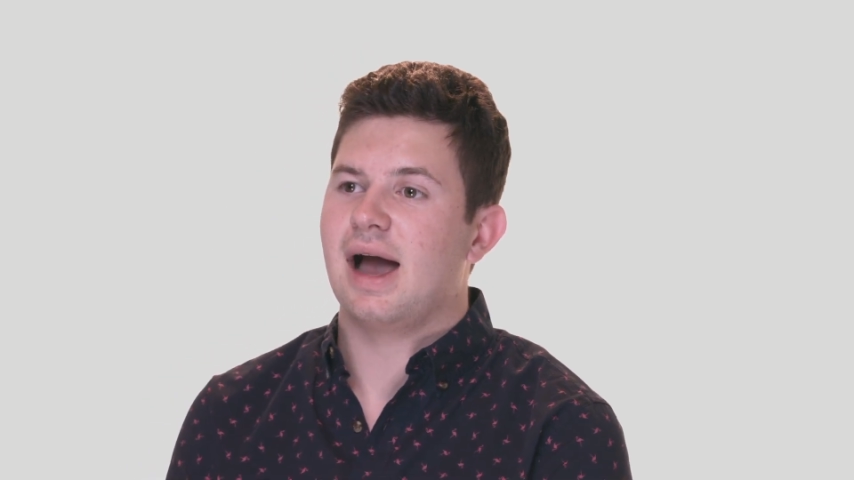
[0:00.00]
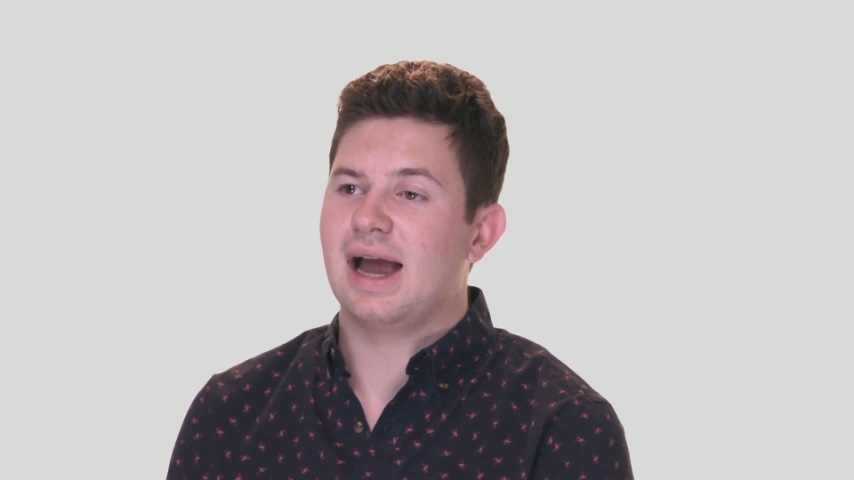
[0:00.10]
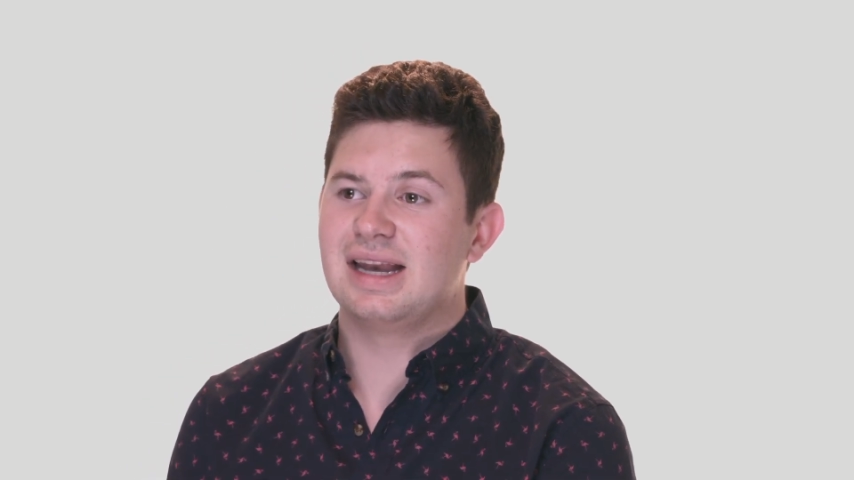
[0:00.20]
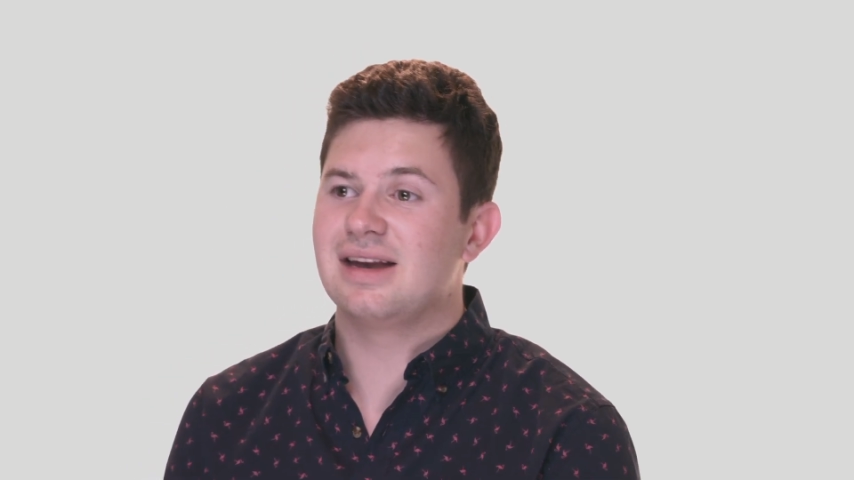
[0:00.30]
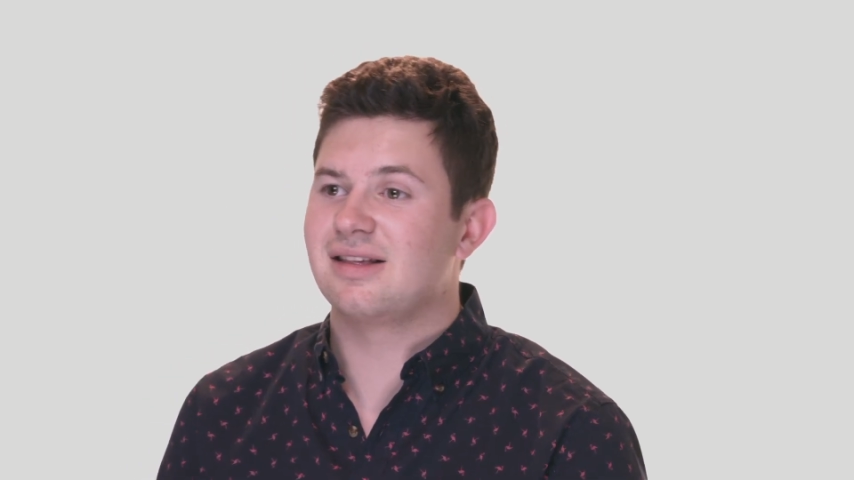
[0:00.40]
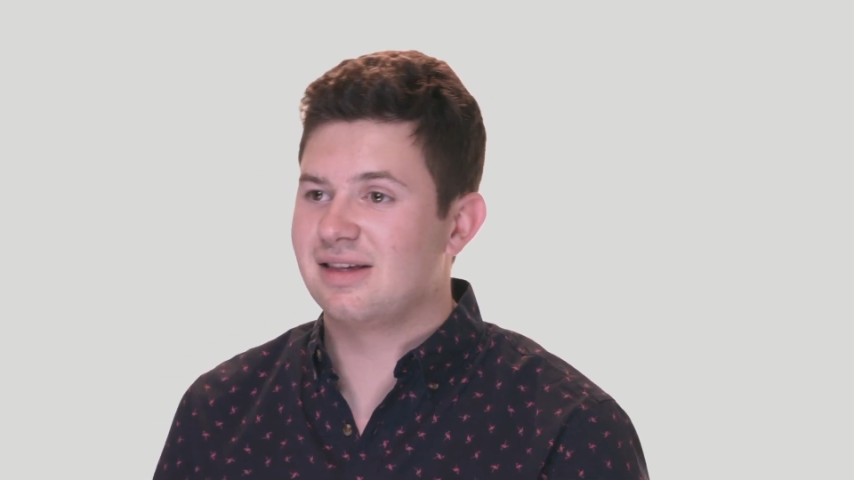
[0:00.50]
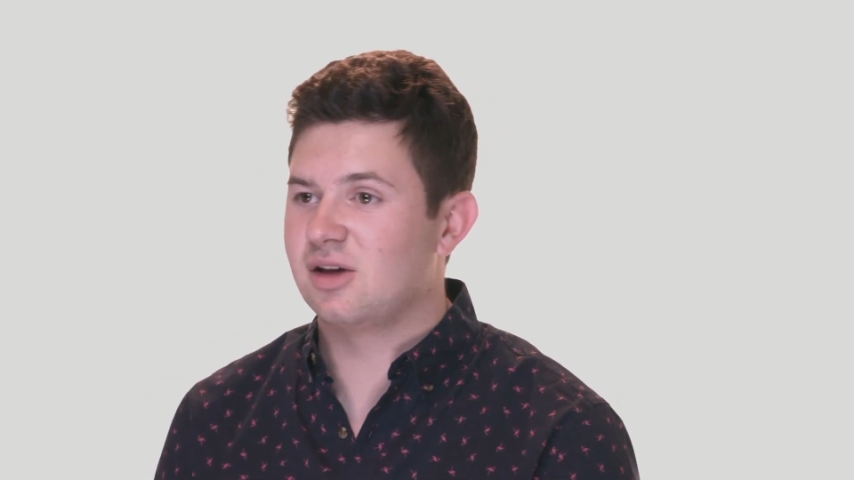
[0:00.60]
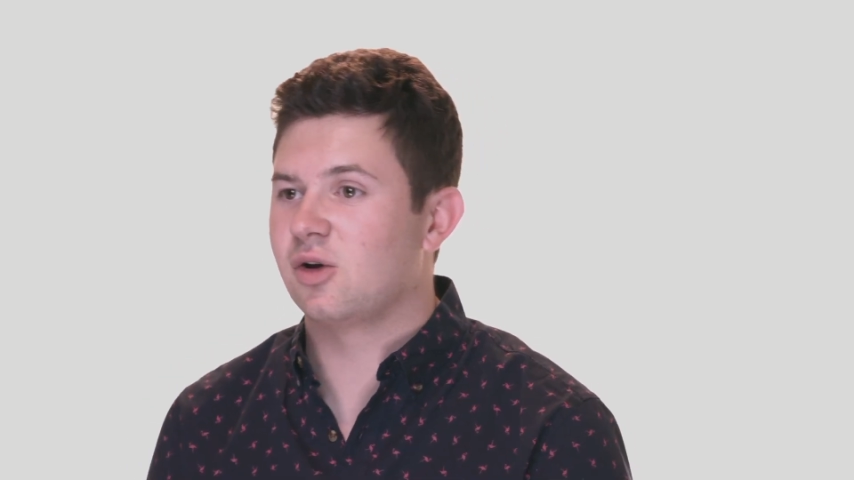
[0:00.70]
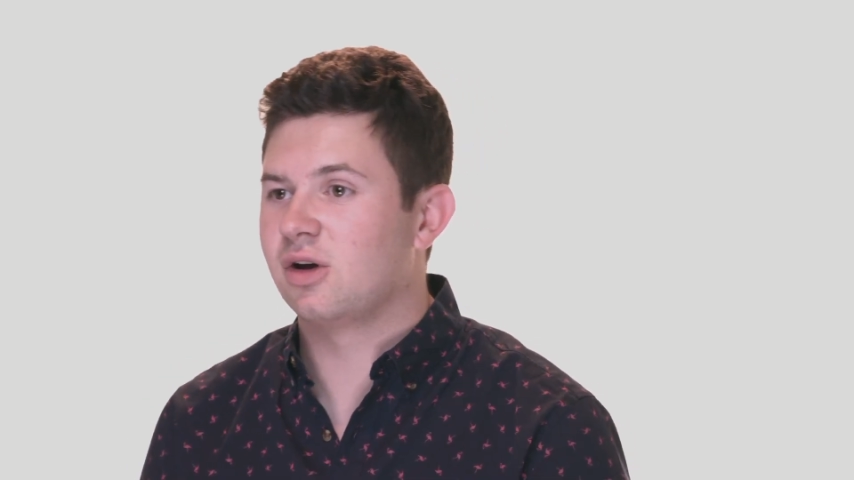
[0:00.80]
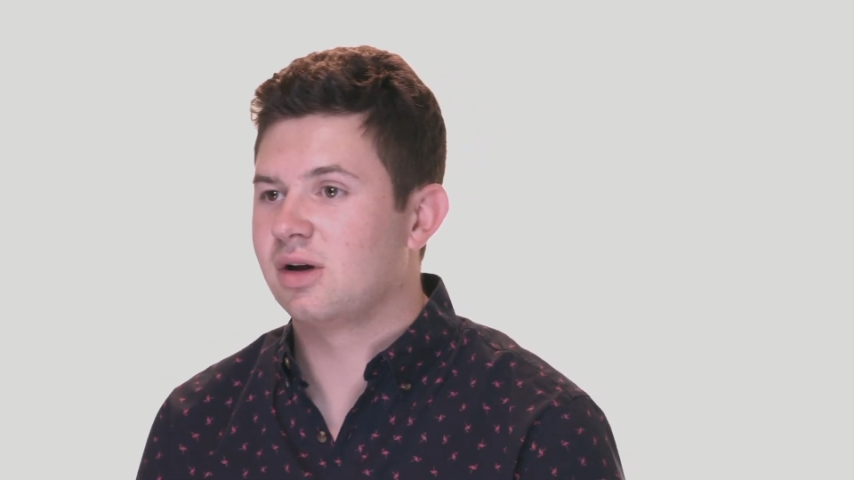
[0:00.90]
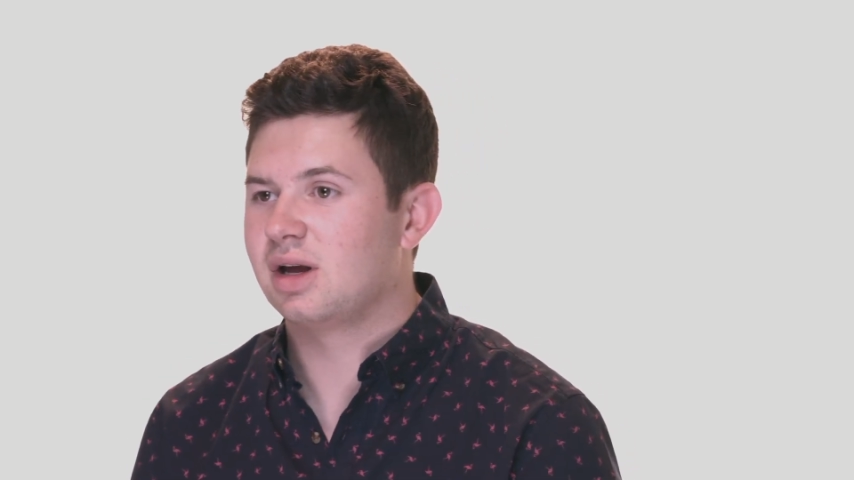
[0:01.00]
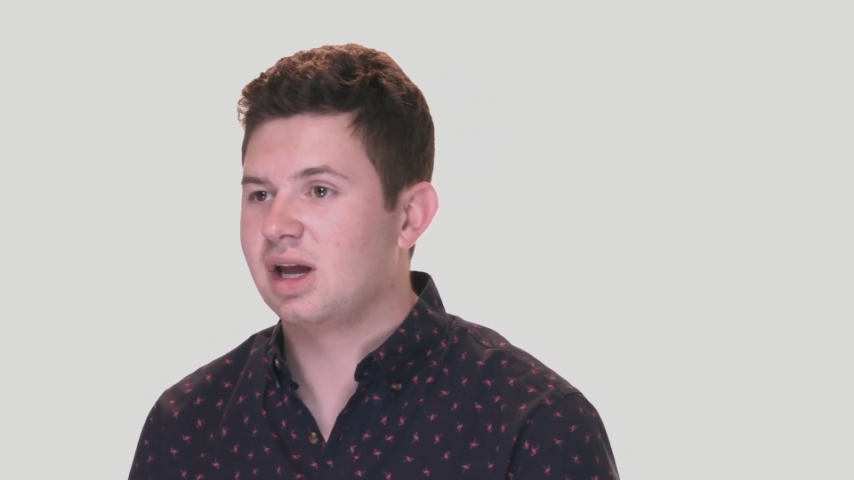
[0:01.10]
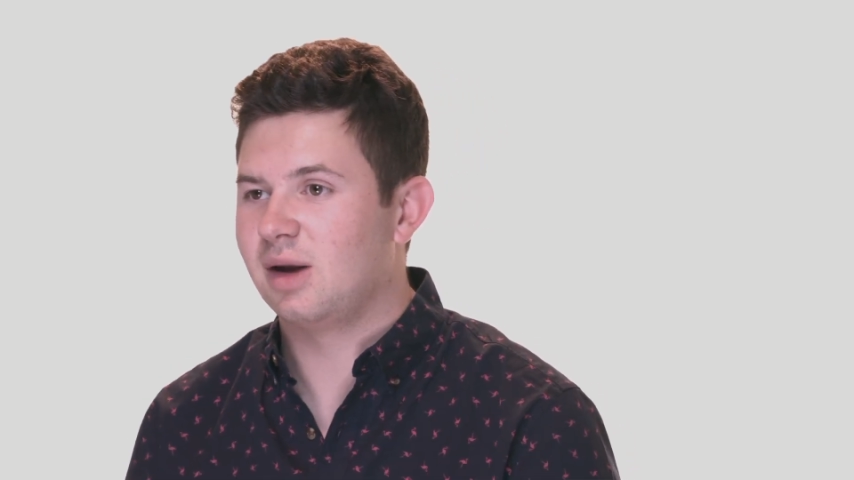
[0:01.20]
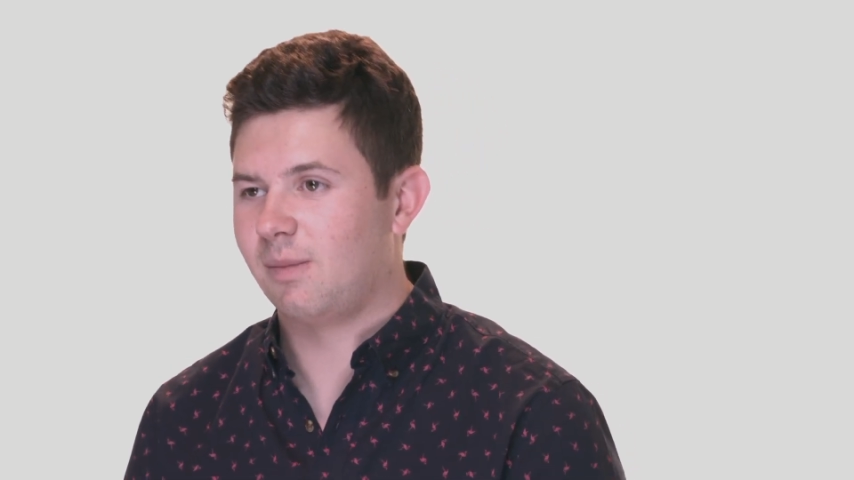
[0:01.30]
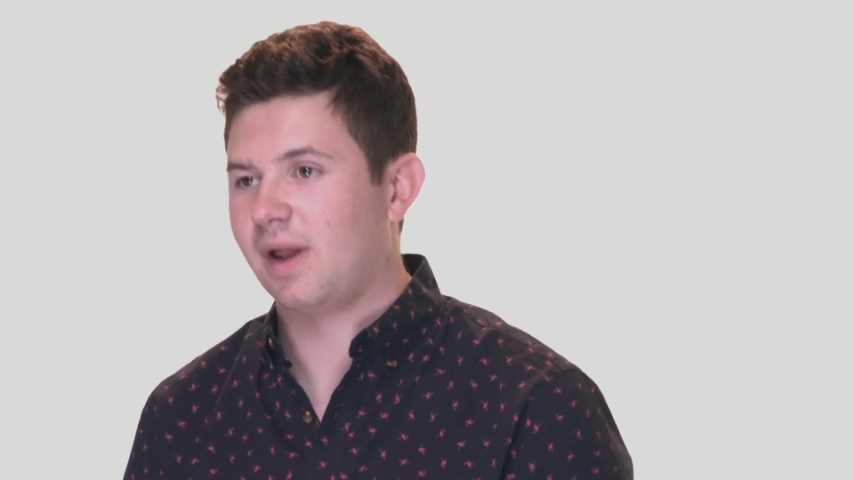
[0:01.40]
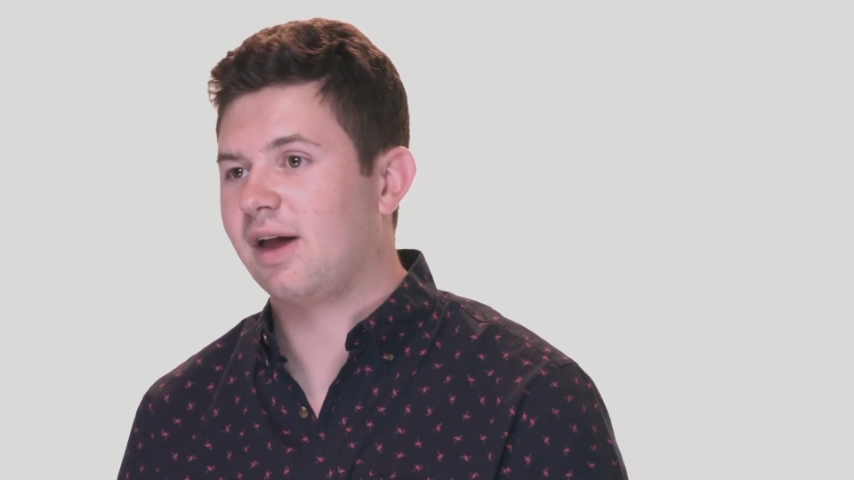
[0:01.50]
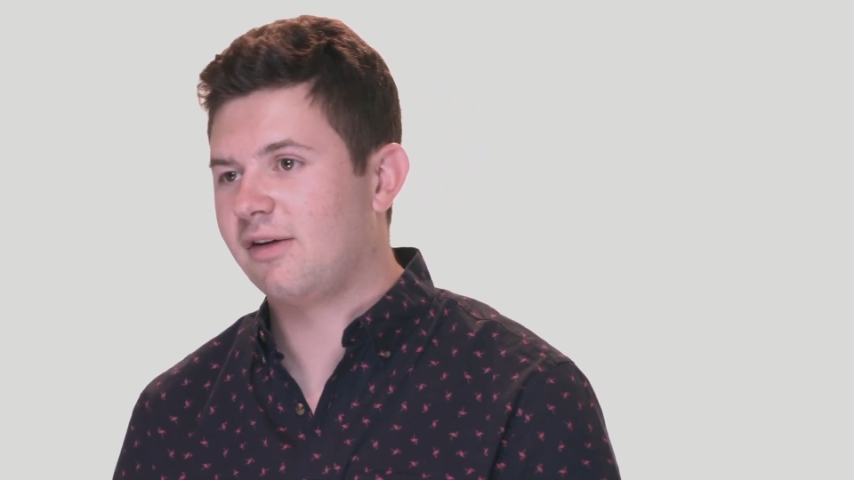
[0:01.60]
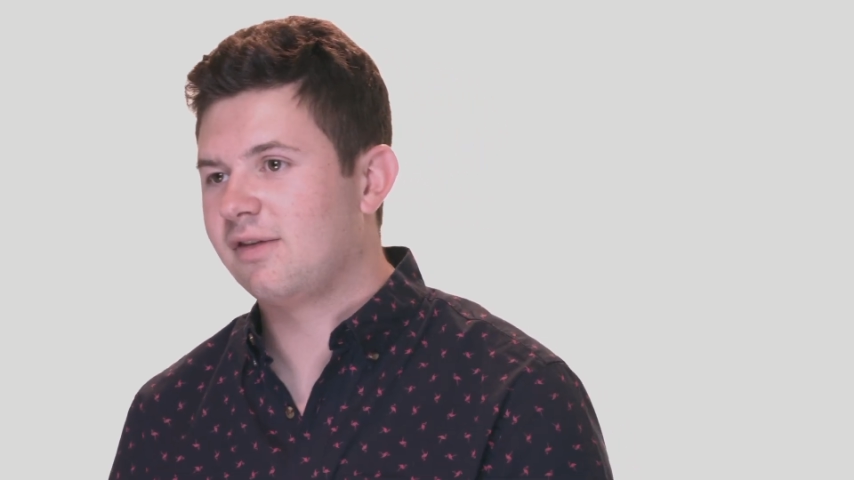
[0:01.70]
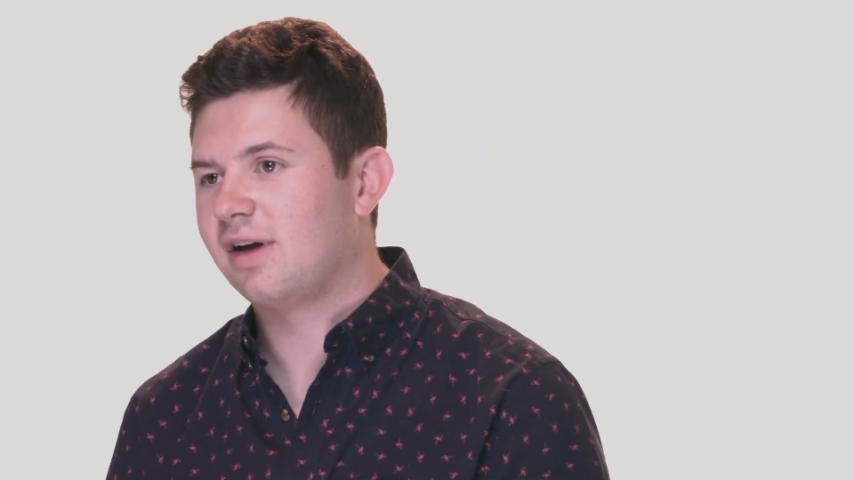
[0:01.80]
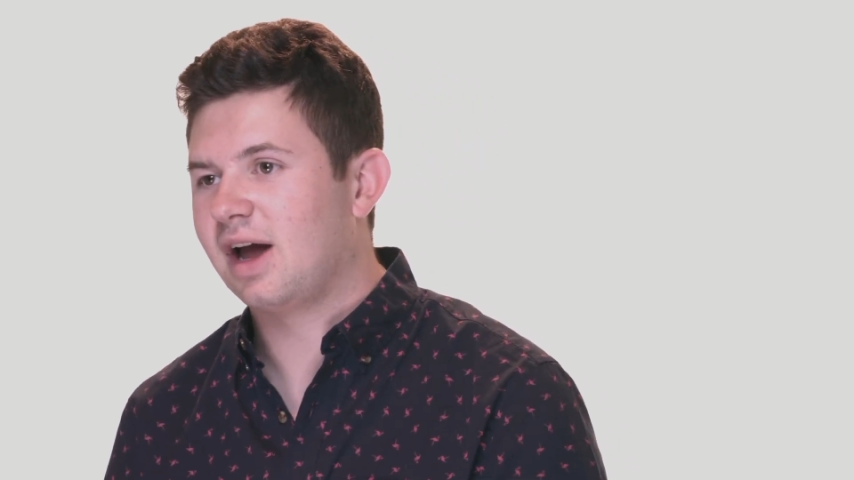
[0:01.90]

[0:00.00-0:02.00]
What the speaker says: I need a singer in my life.